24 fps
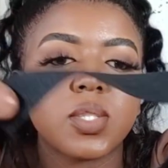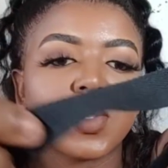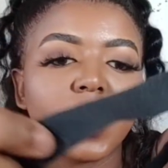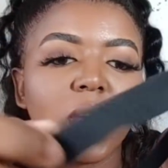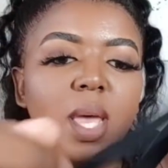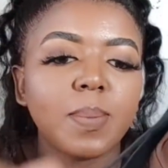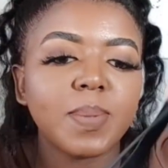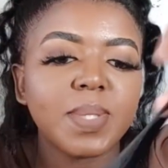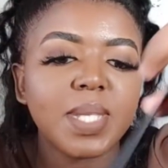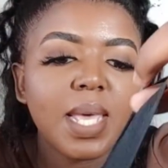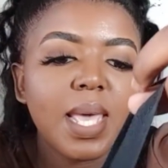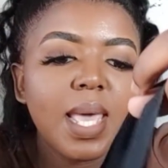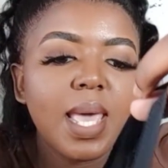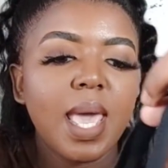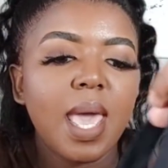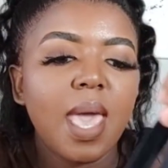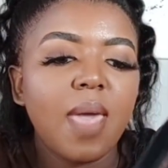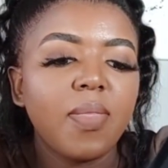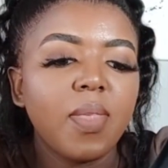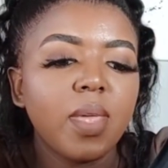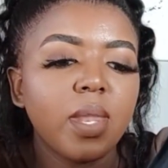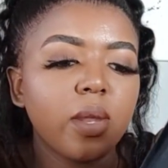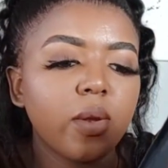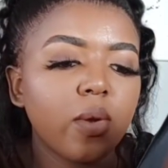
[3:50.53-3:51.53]
straps
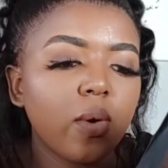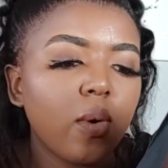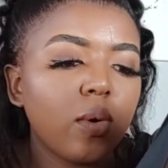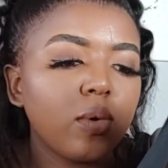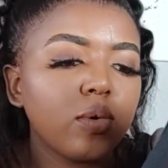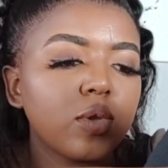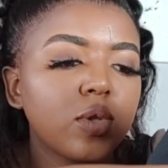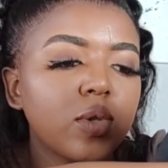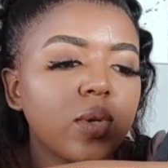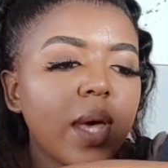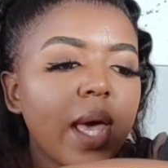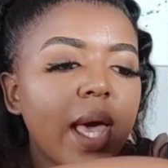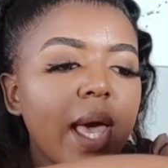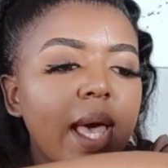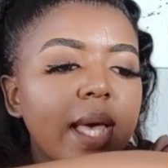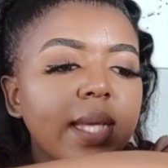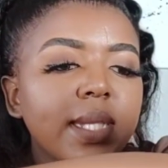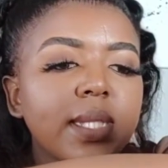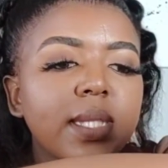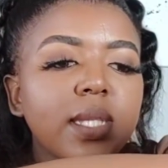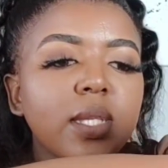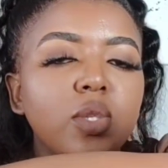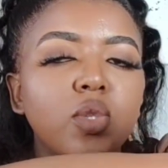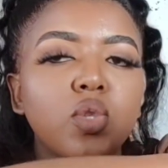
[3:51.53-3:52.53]
and then it also
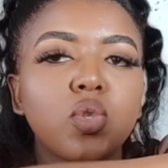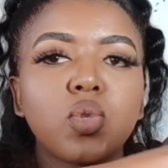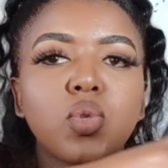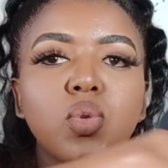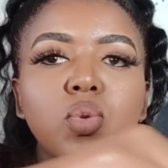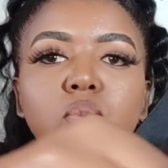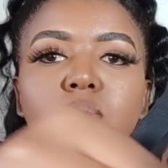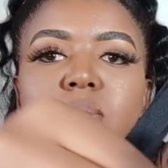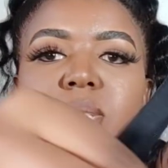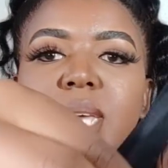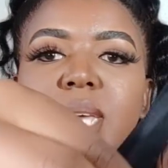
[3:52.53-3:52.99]
has these two